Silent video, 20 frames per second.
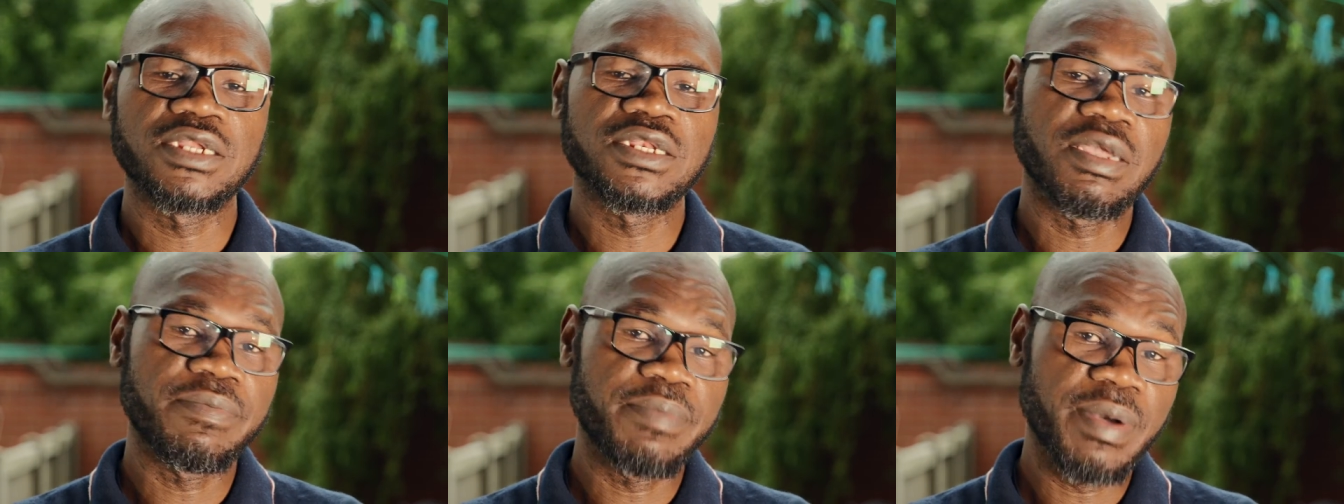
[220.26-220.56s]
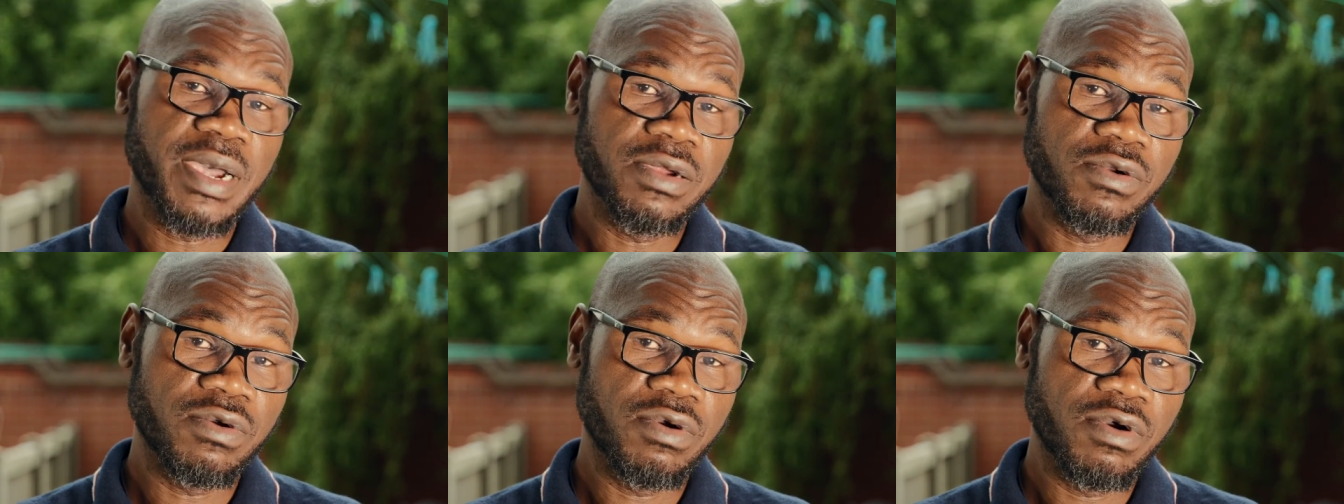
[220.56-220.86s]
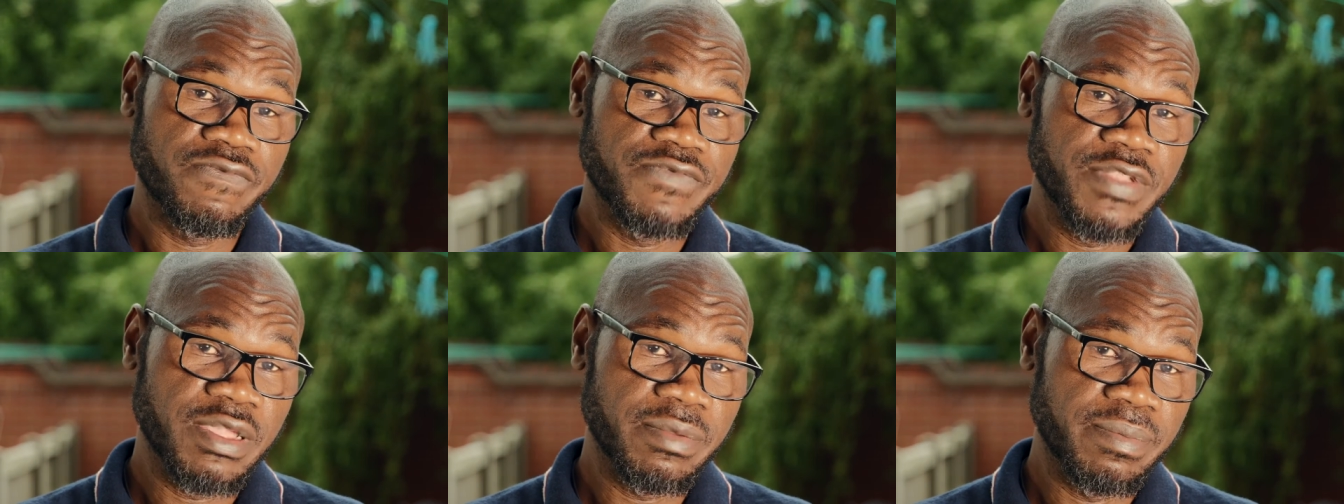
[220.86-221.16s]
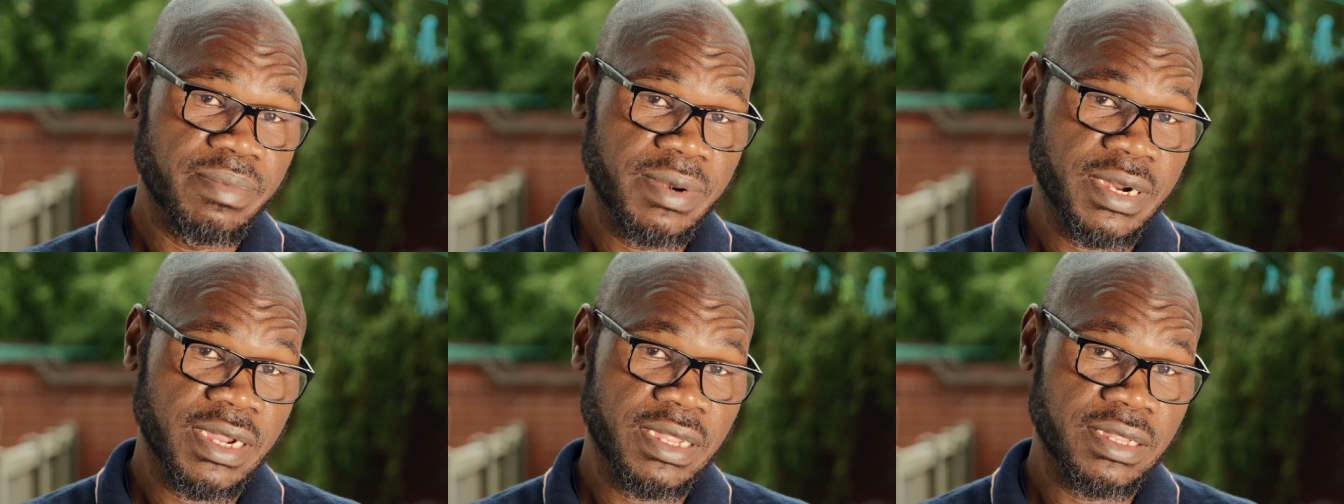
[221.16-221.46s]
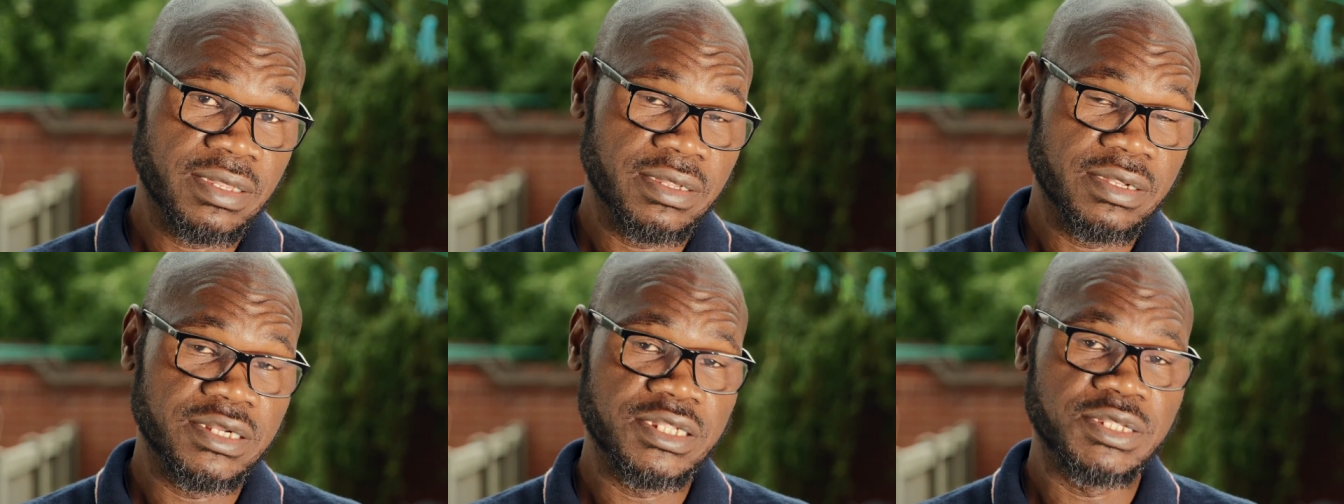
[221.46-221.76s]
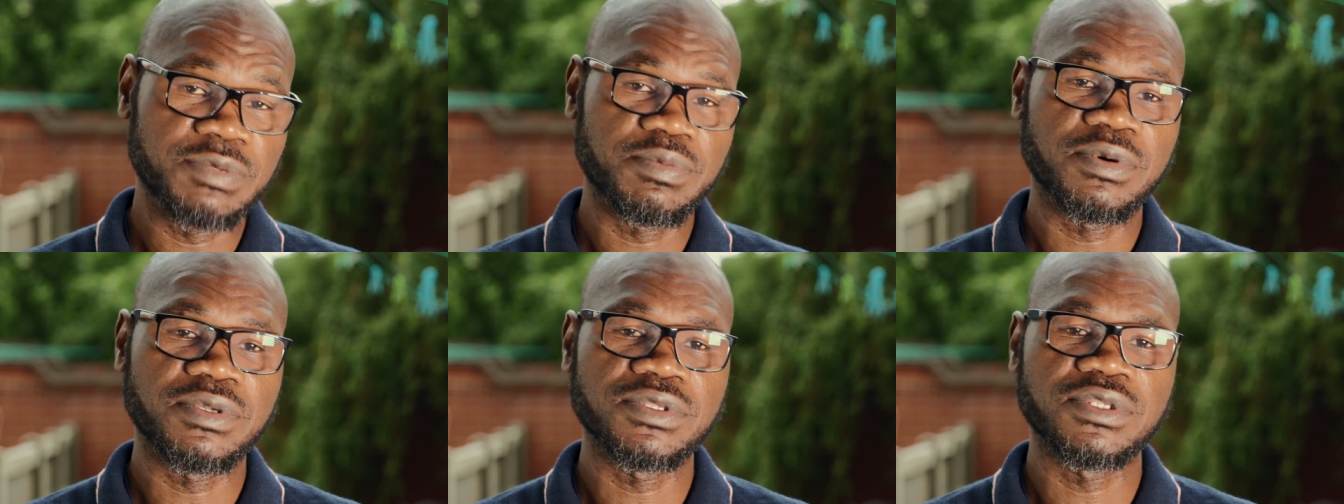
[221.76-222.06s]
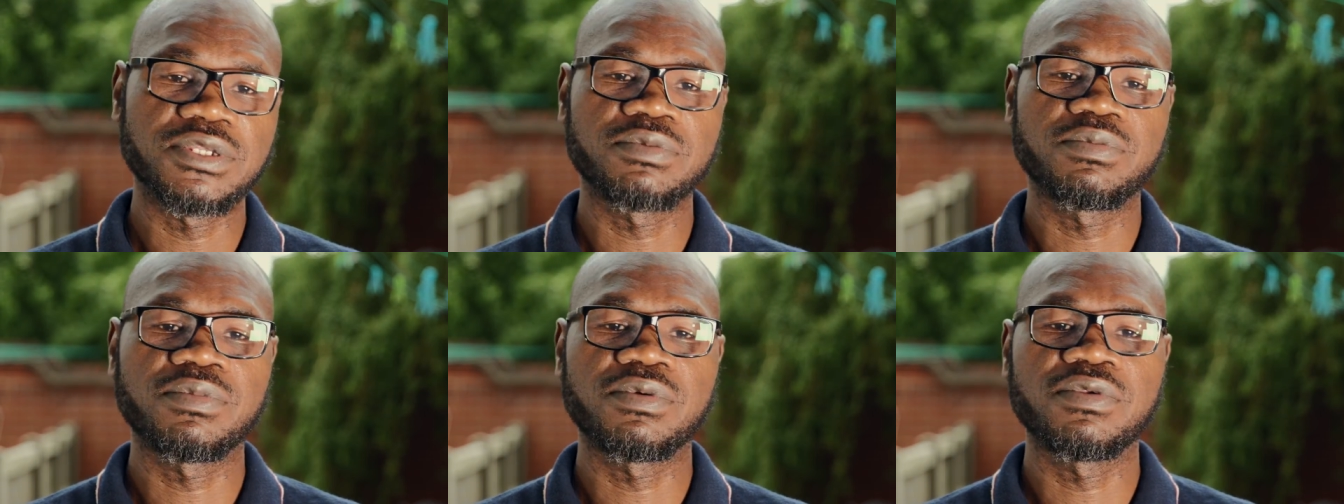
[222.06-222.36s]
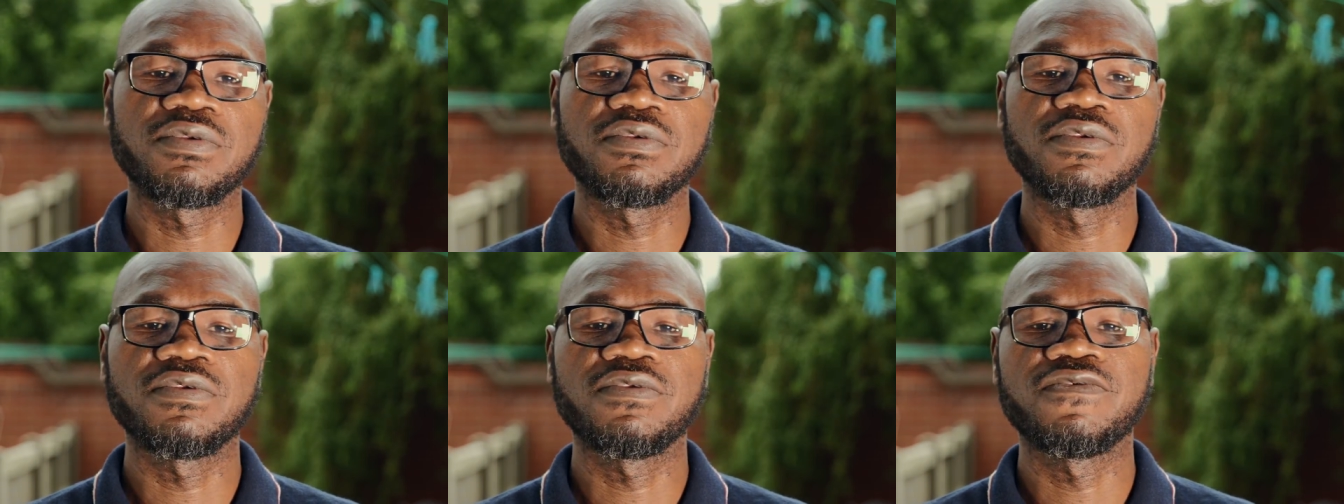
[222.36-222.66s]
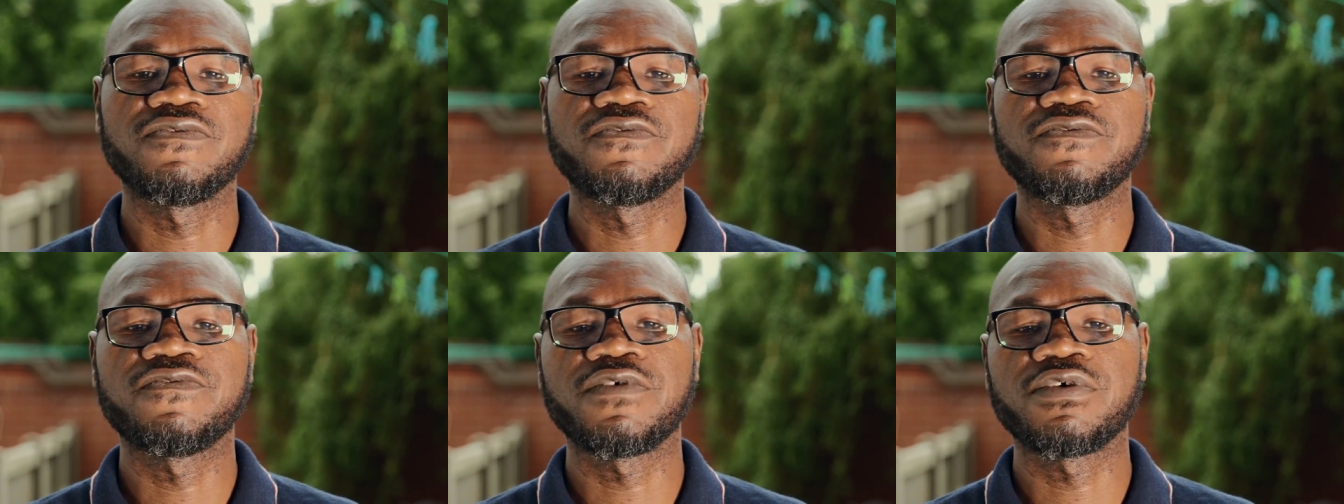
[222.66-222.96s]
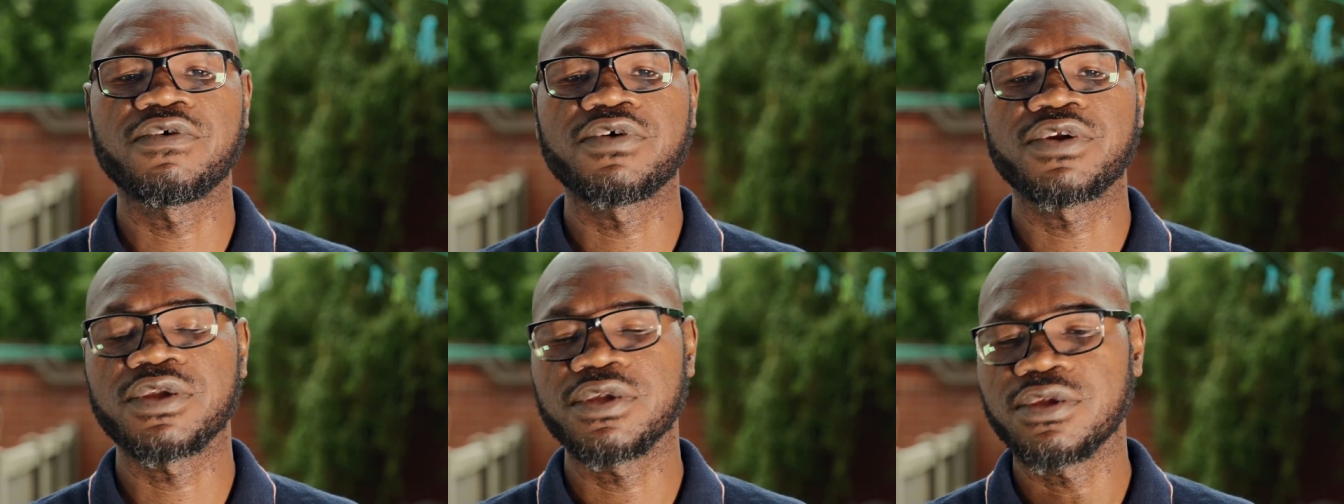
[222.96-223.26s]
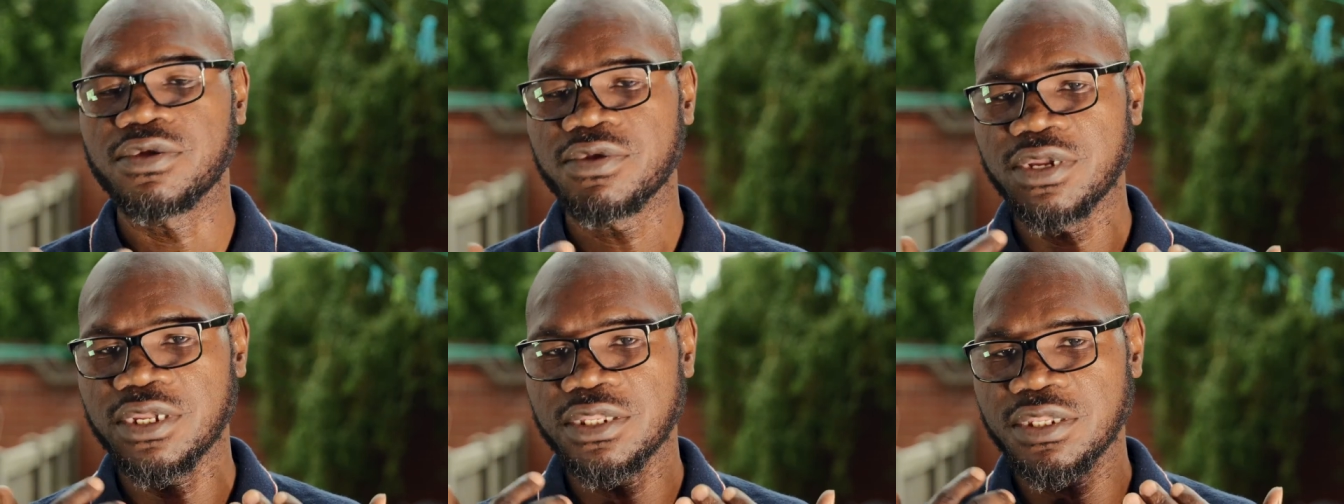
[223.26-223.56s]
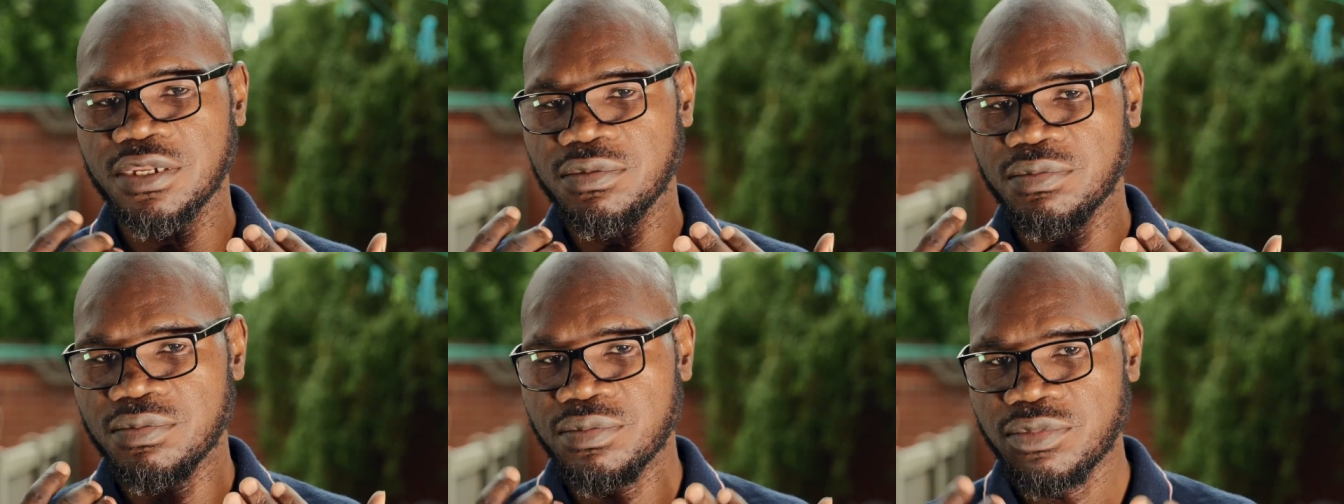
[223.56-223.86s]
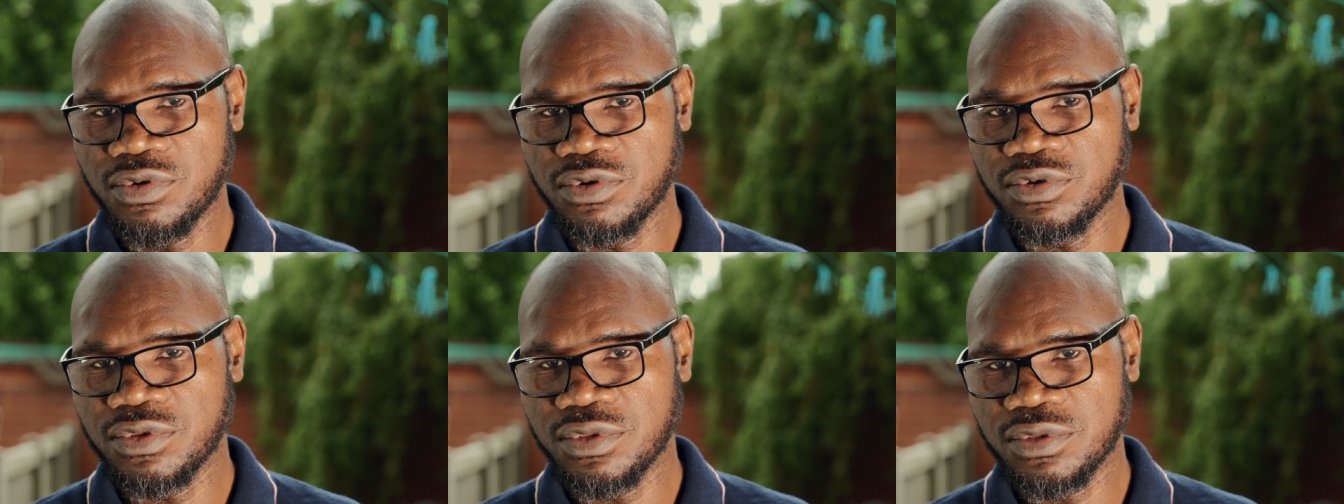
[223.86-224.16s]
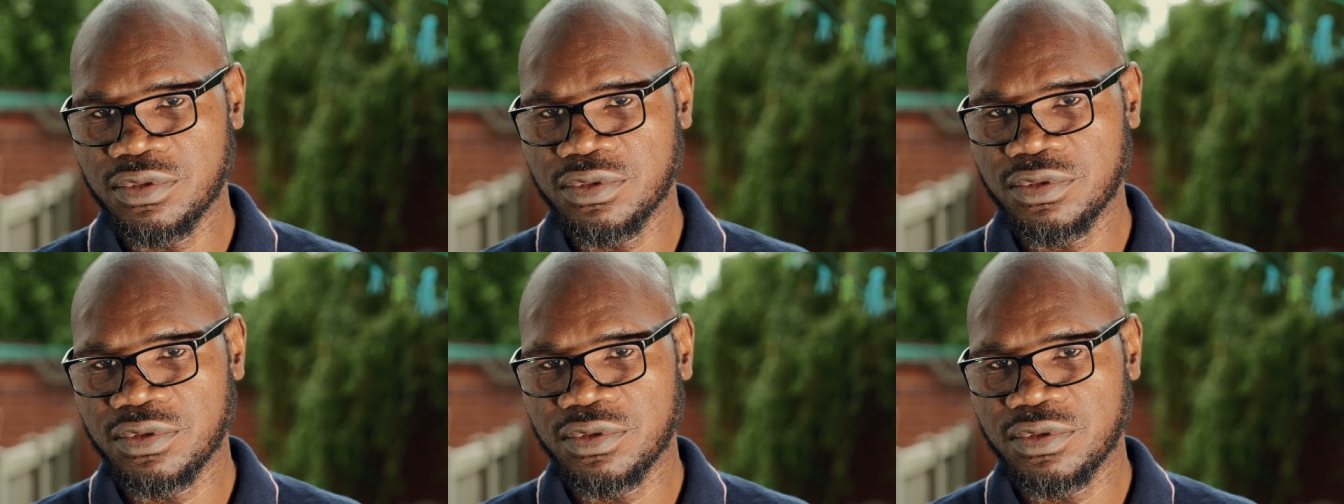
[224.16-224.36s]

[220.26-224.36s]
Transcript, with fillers: The part of the brain responsible for regulating mood,